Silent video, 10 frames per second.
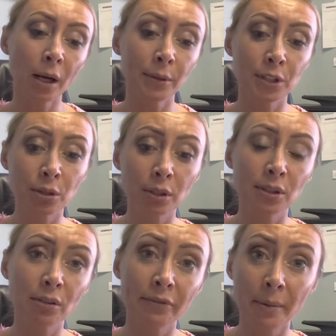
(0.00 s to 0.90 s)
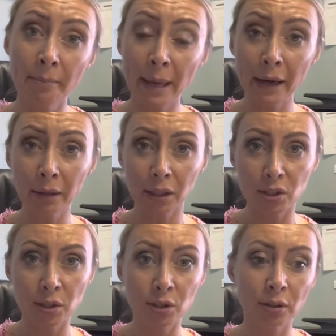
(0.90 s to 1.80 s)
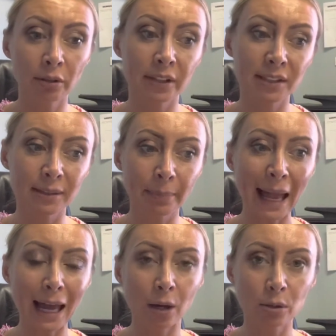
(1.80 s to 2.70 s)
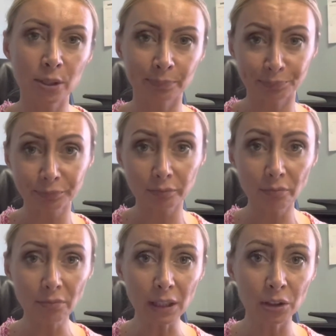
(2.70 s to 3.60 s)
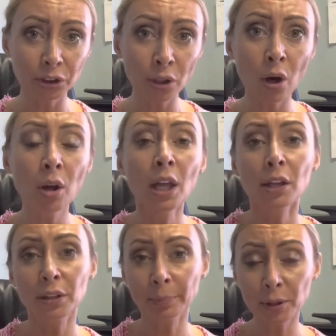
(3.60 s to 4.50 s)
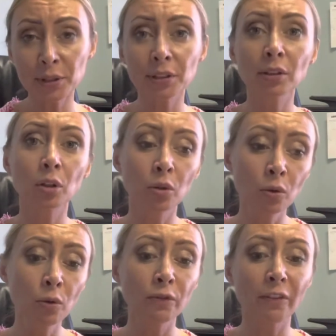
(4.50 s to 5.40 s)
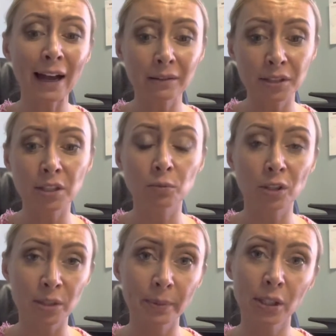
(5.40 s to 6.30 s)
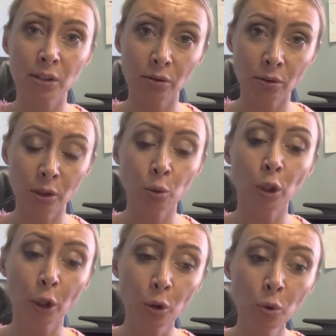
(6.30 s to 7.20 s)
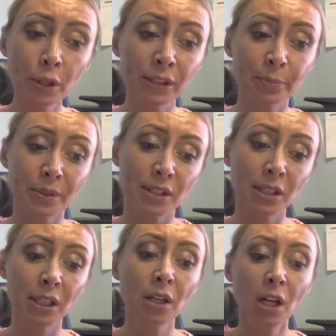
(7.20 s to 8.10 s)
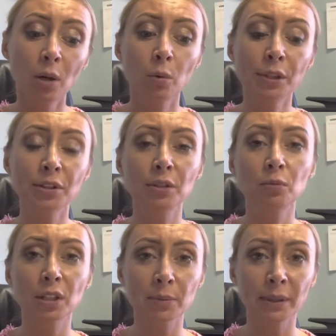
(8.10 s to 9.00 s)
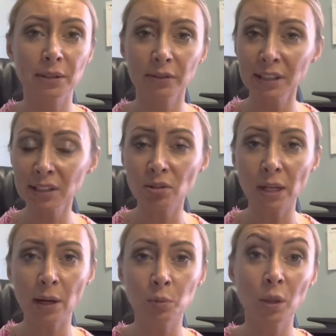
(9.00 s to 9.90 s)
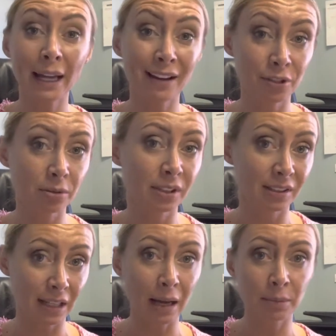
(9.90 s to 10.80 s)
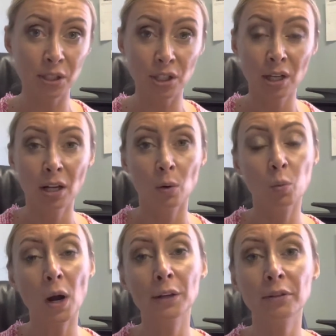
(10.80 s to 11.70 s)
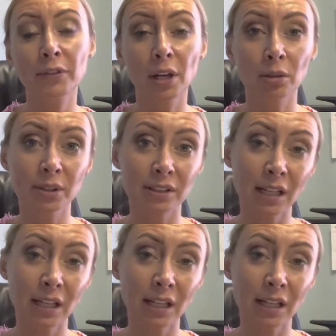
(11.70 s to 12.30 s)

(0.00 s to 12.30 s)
duties of the marriage, the duty of the spouse. So the person who filed a divorce based on, or who is proceeding with a divorce based on this ground, will have to establish one of those